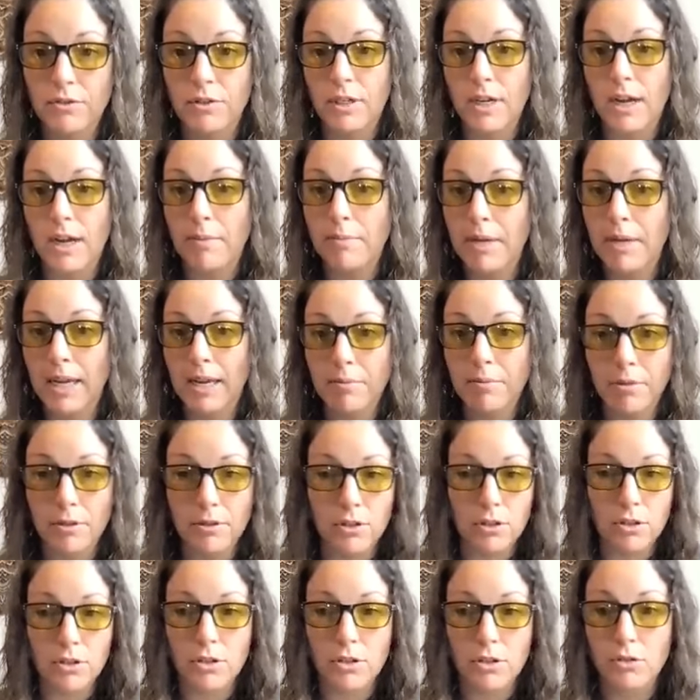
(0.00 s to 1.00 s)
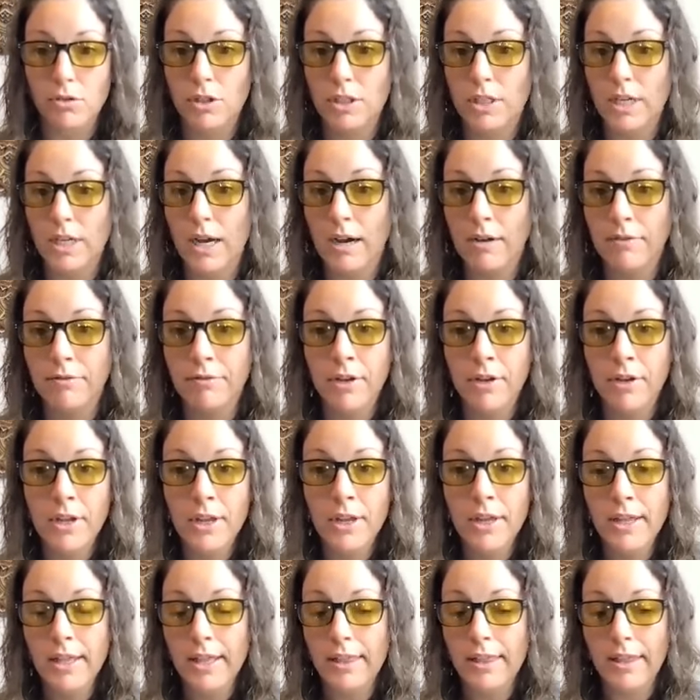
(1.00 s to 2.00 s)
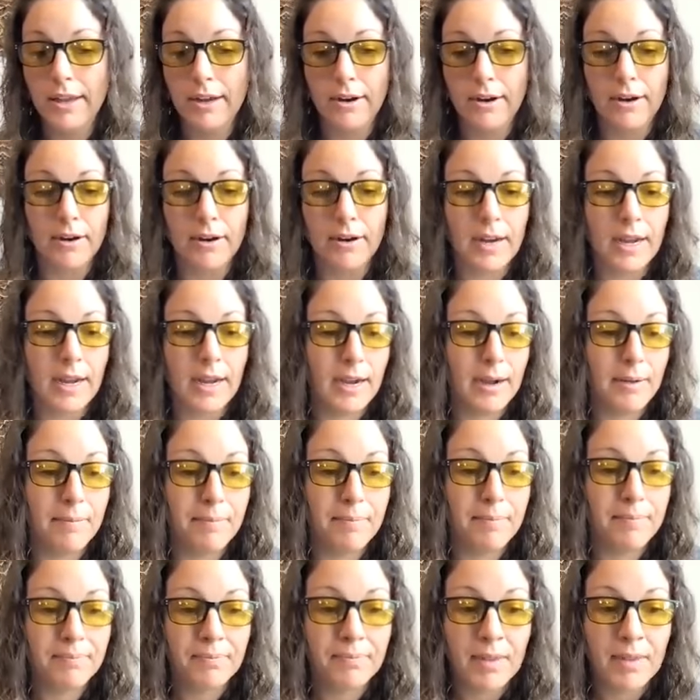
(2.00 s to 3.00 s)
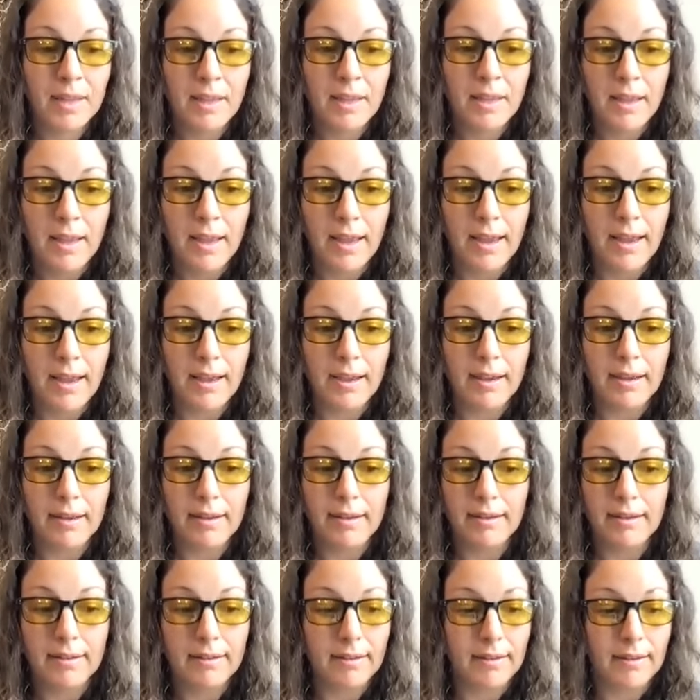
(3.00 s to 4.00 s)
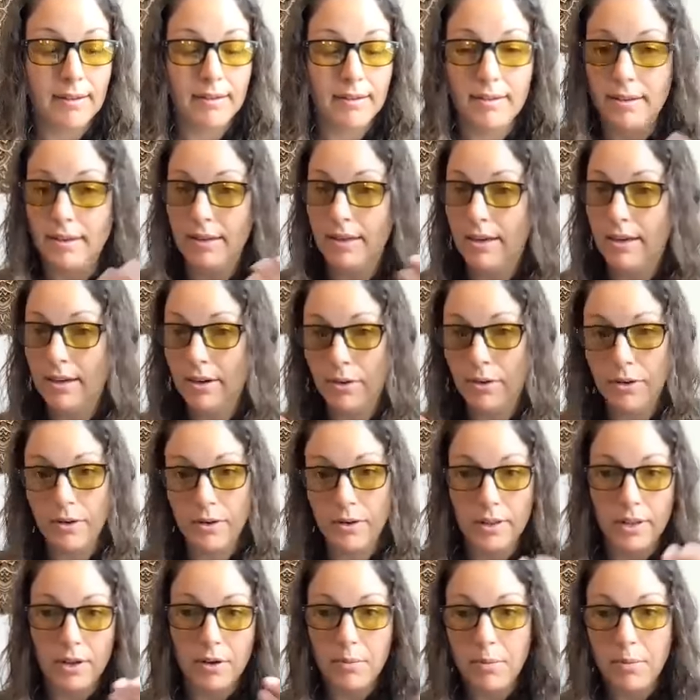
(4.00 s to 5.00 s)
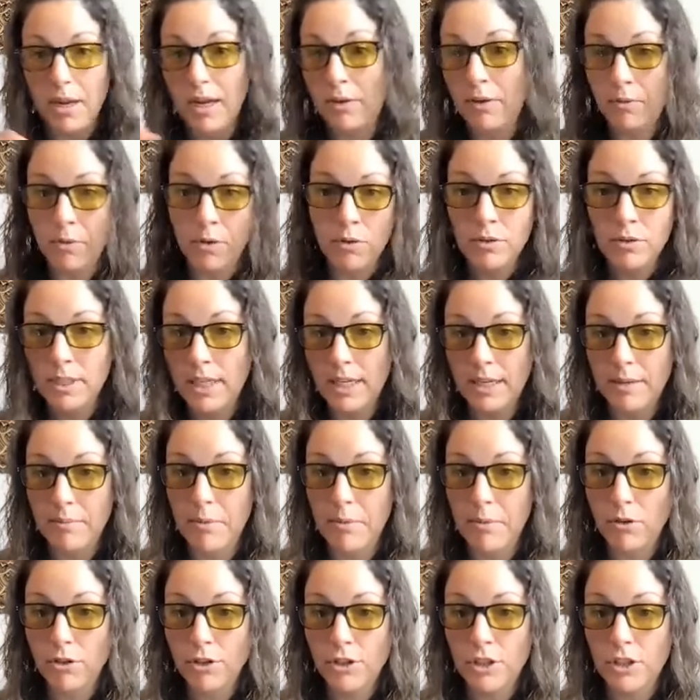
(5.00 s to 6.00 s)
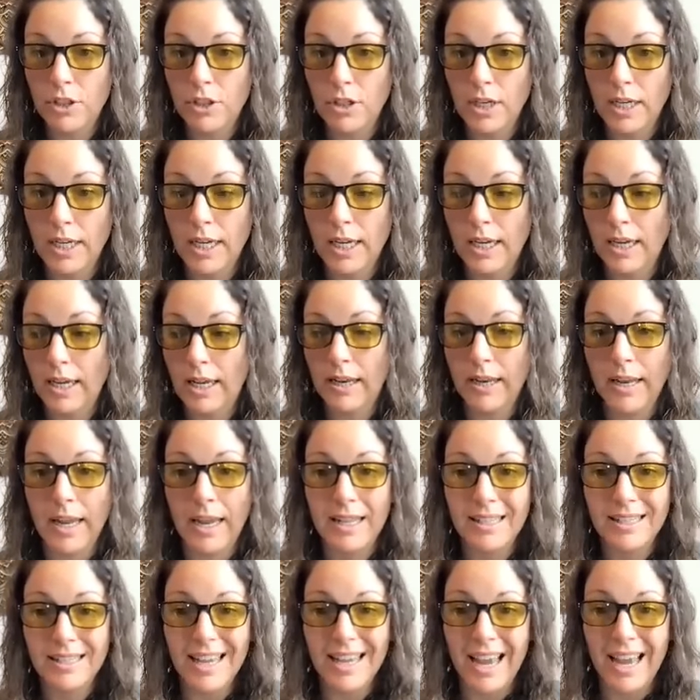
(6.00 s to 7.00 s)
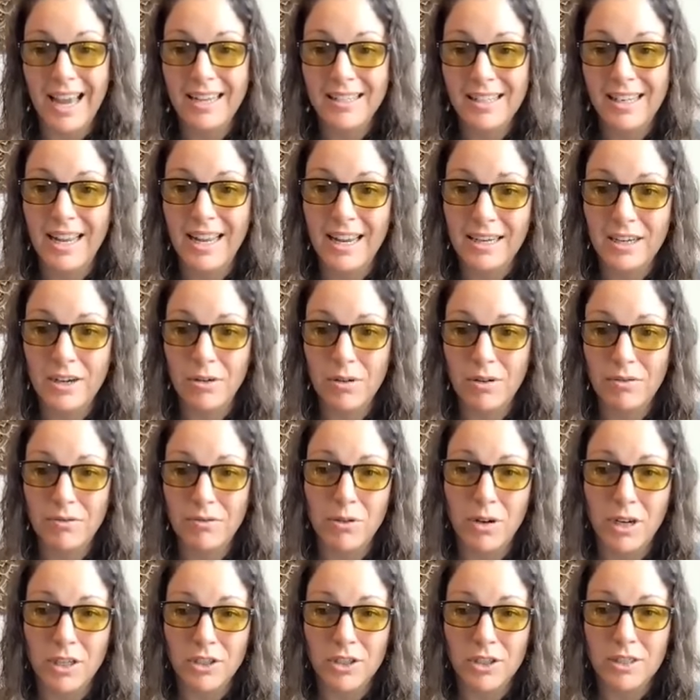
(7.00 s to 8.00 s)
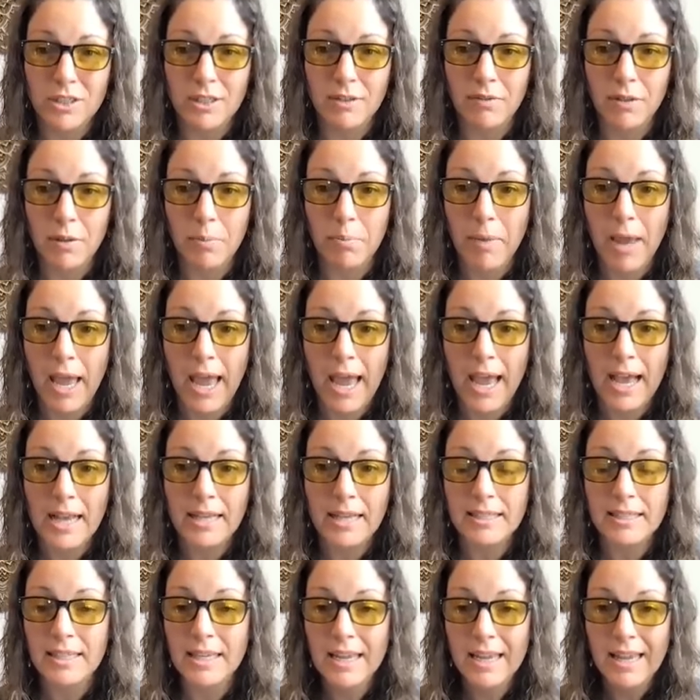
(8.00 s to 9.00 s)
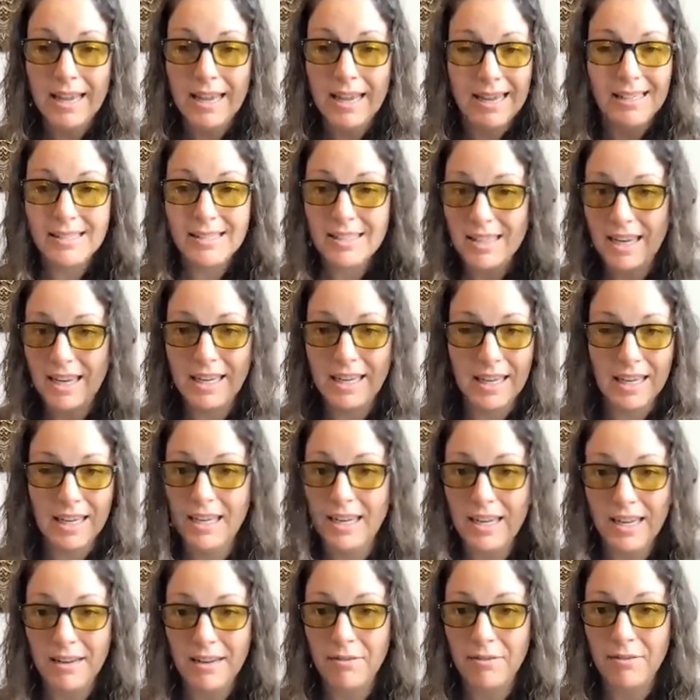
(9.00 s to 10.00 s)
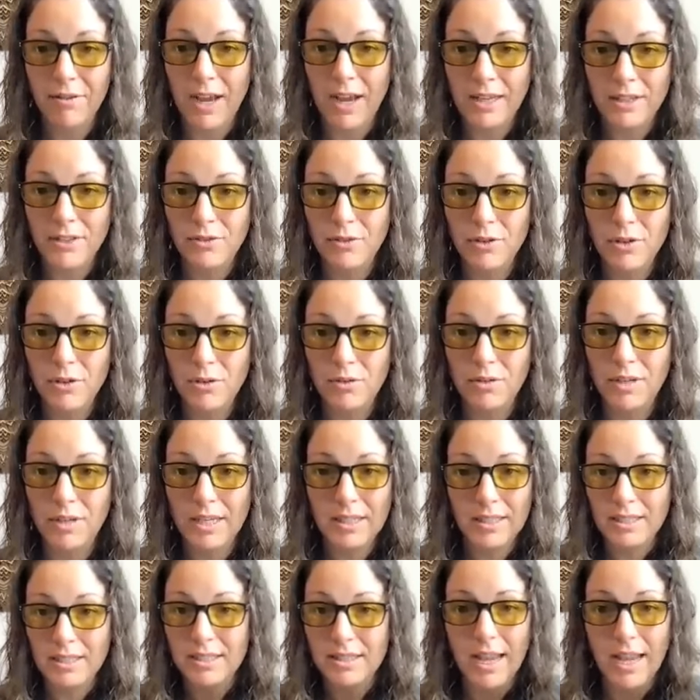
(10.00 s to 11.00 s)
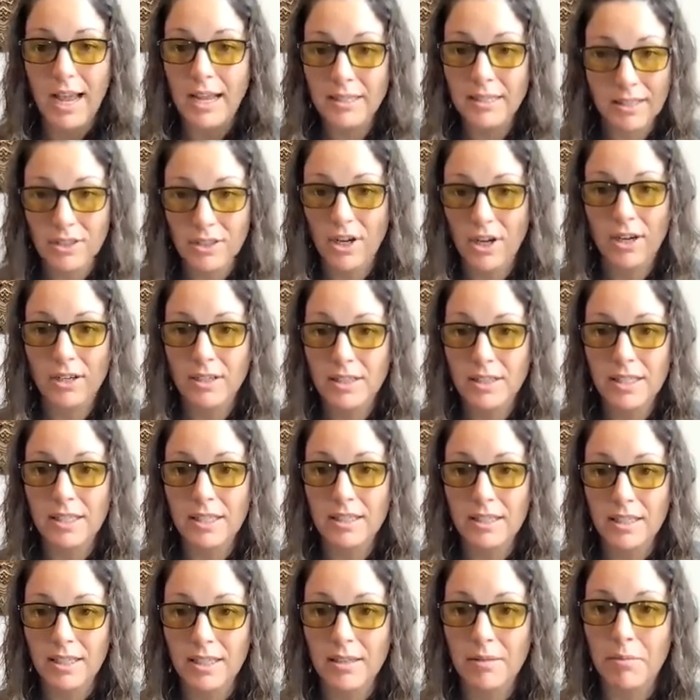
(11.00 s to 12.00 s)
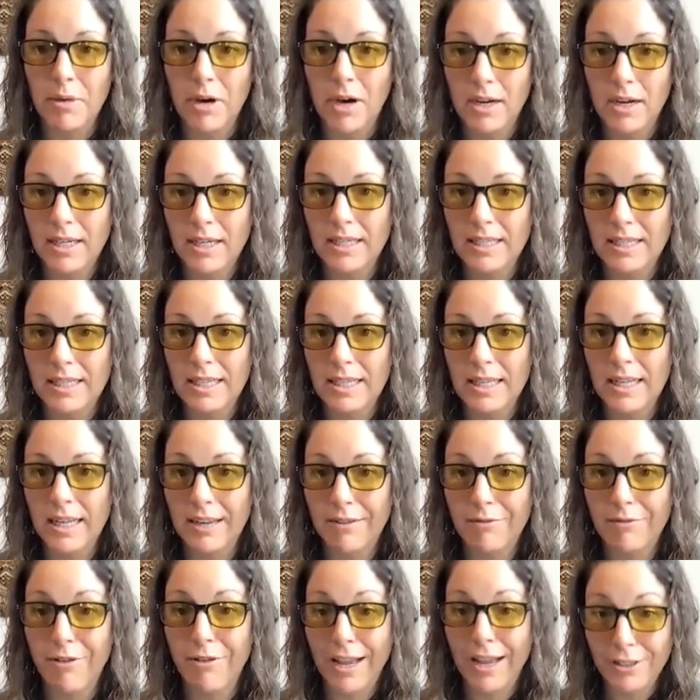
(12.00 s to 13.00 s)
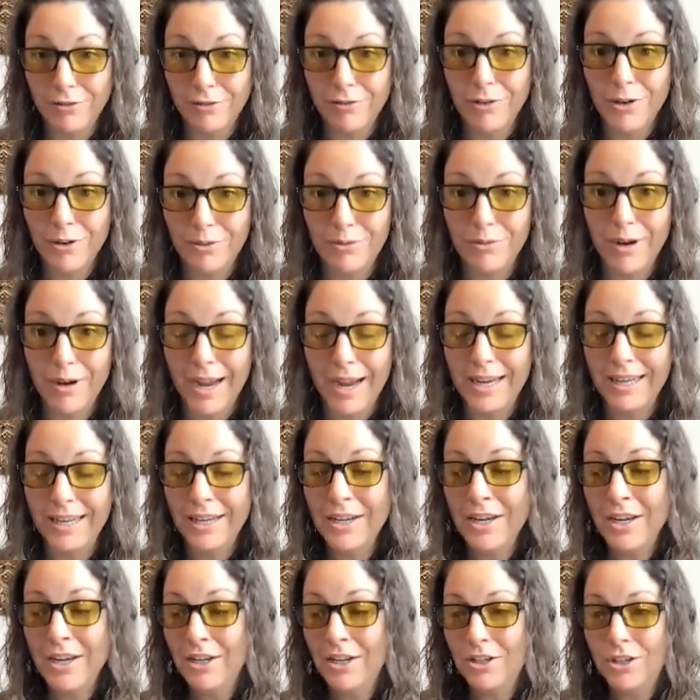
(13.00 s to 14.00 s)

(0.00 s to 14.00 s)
for not being able to do stuff they're um, uh, you know, or they're being wounded emotionally and, and can't let go of grudges of the past, it's like eating fast food. It's as toxic to the body as eating fast food, right?